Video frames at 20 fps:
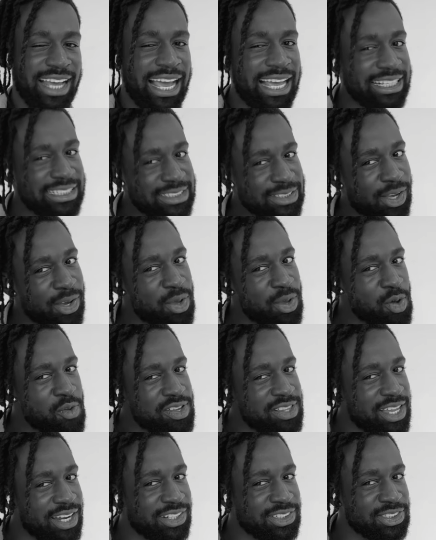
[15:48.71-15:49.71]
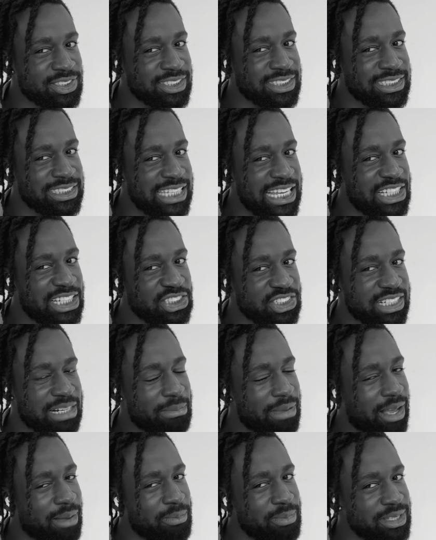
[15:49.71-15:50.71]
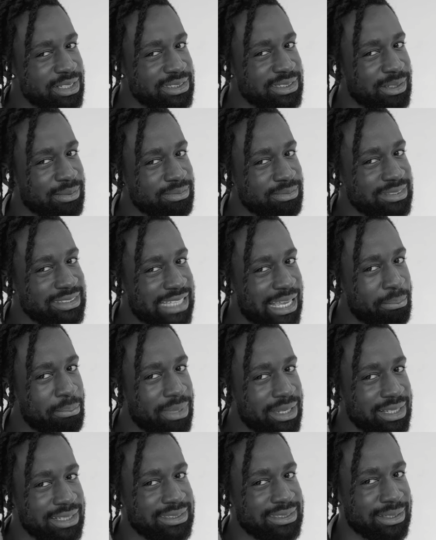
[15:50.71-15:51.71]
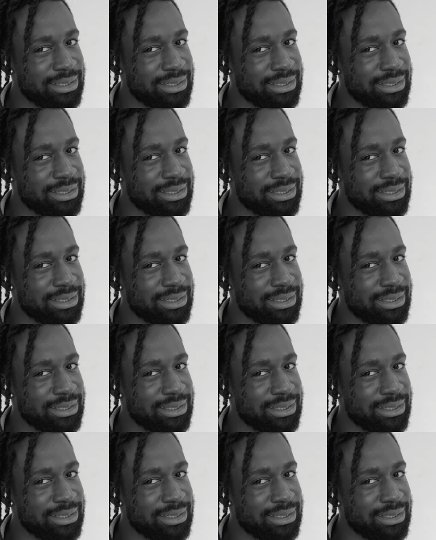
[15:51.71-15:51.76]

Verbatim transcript: I saw you over there say shit about me some 10 minutes